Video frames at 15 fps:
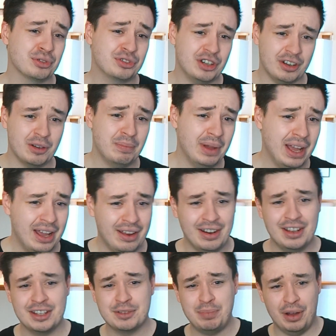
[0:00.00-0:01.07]
Chaco
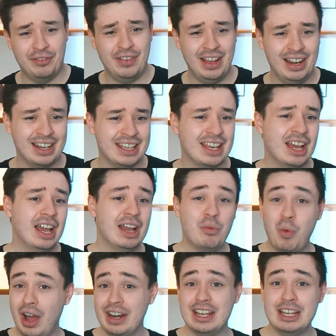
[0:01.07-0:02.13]
Beres, Boffelli,
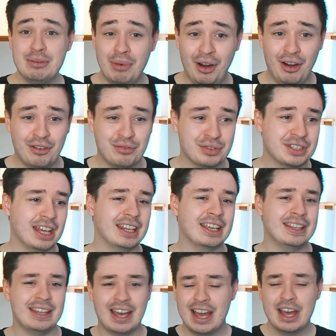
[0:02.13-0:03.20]
Juan Imhoff was getting in
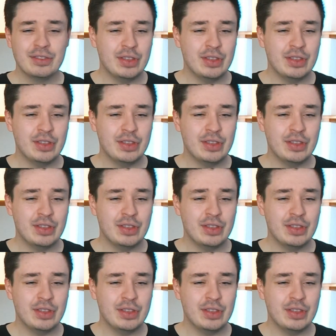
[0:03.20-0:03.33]
there.